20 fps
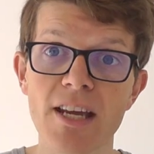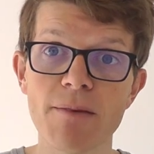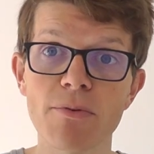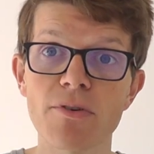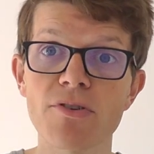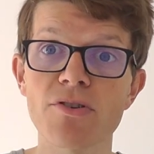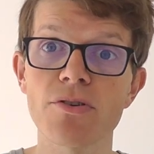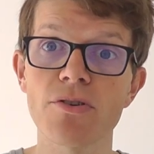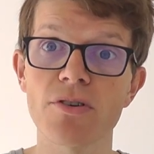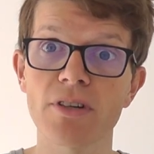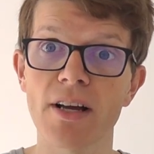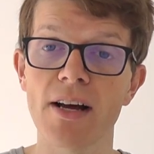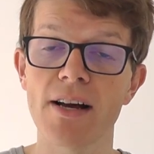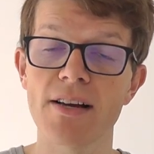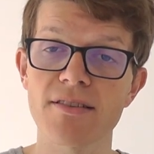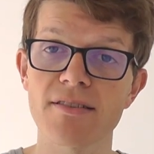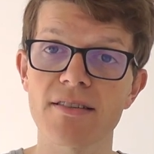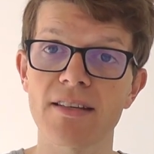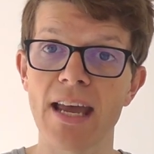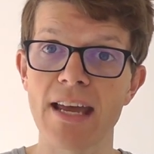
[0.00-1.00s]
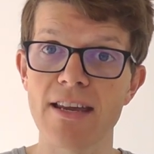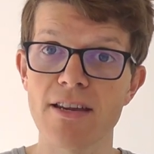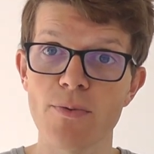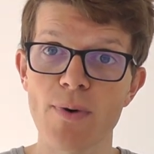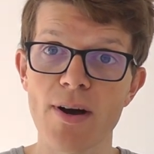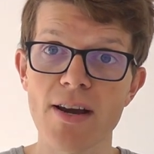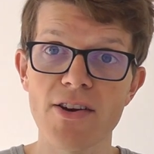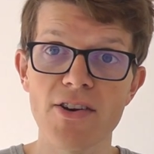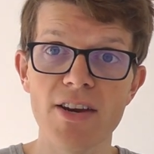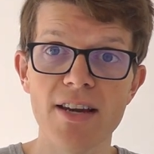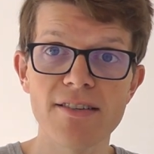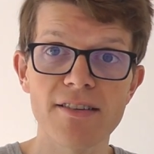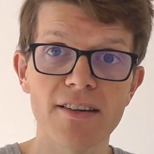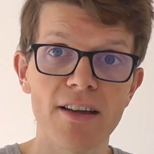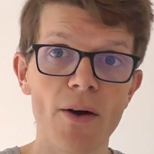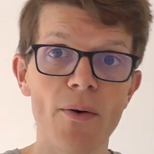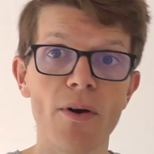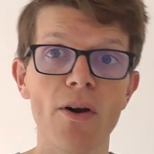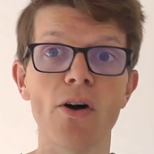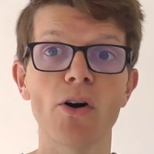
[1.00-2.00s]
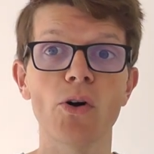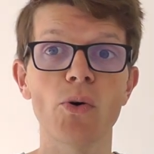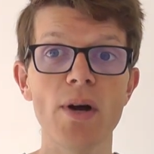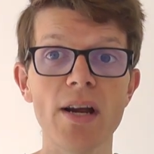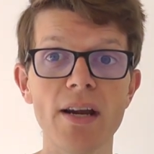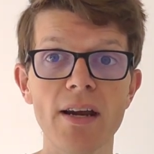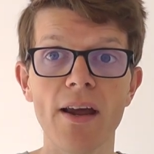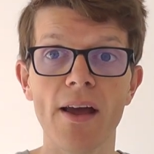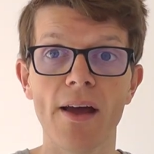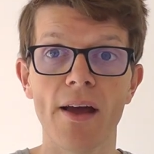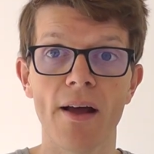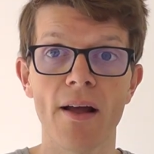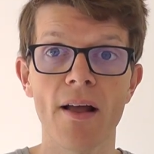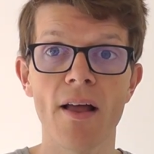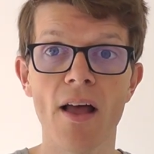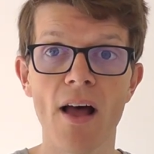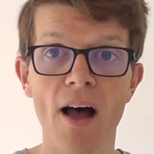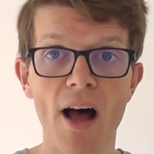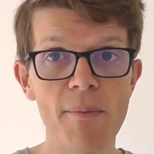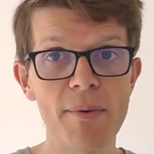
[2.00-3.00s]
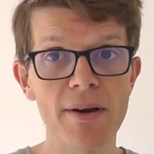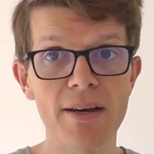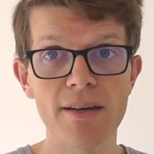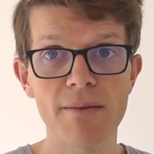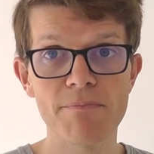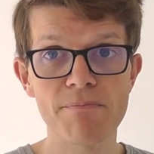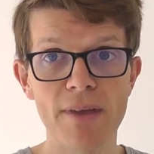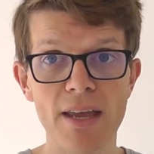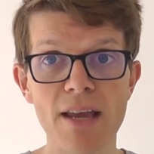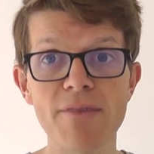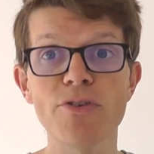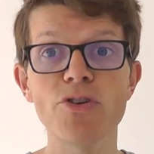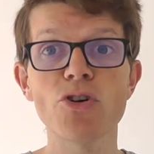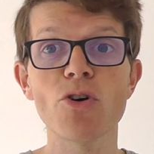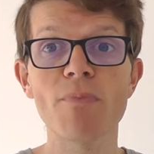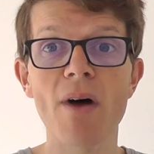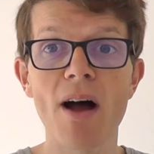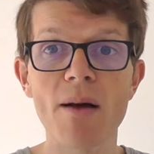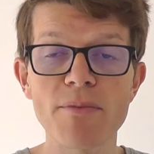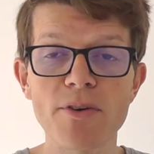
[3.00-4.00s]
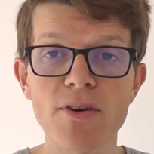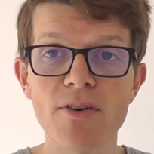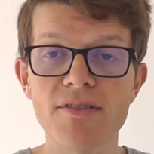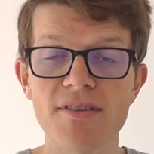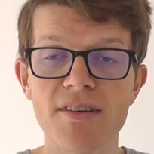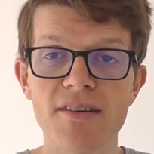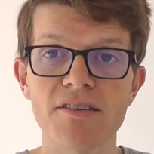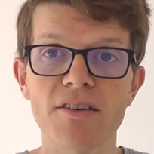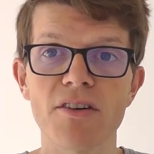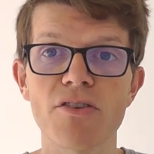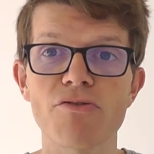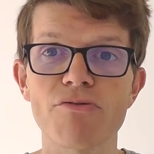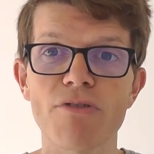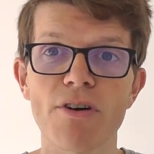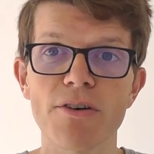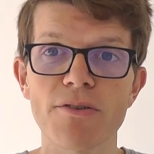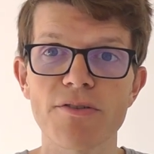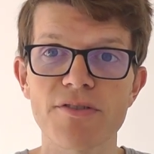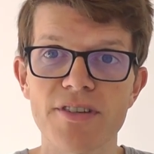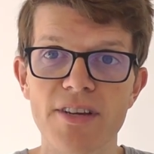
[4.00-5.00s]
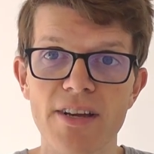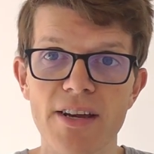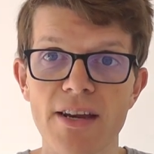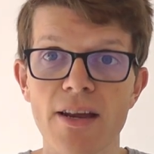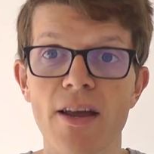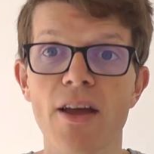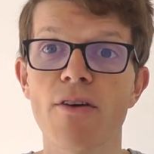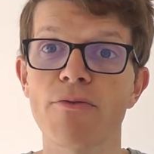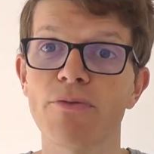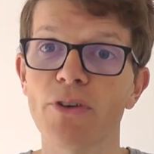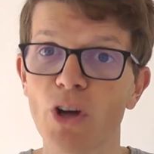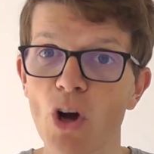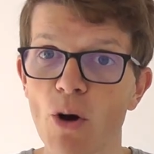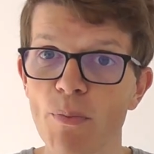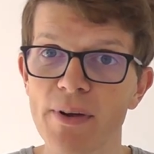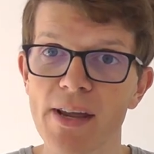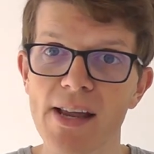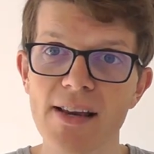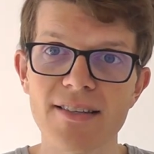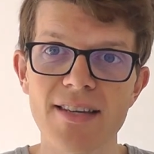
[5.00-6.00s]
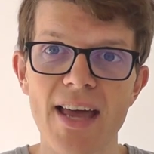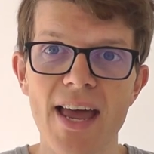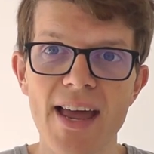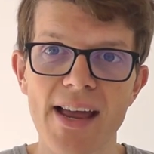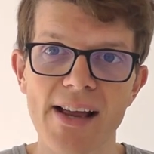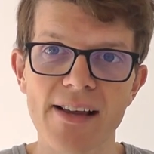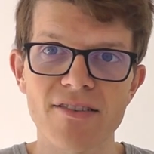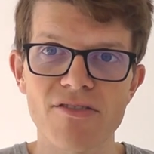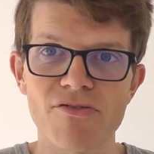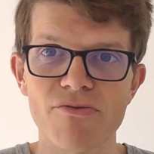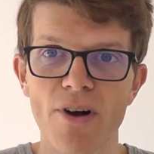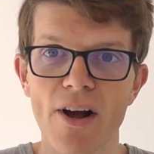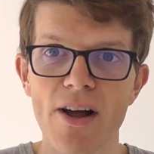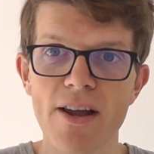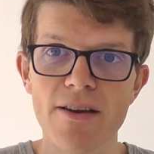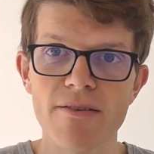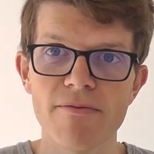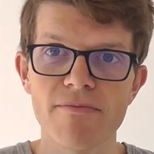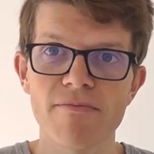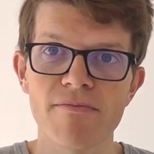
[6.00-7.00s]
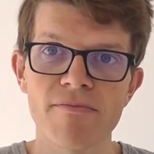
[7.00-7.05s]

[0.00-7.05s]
keyboard shortcuts get you where you need to go a lot quicker. I mean, even your mum uses Control C for copying text, right?